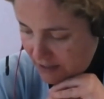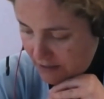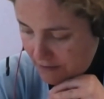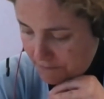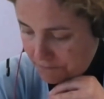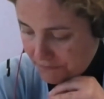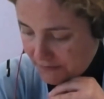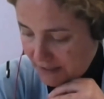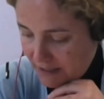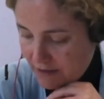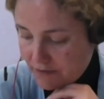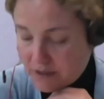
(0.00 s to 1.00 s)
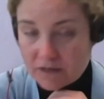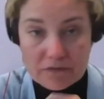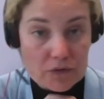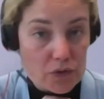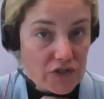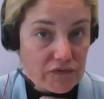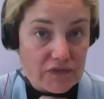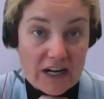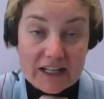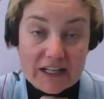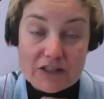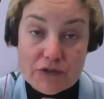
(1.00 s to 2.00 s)
Then, of course,
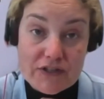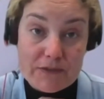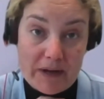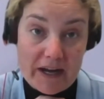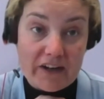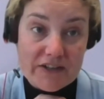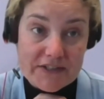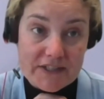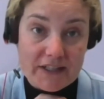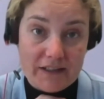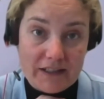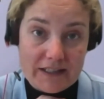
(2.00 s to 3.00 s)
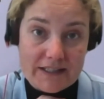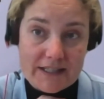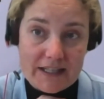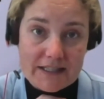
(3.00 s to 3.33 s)
radical transparency.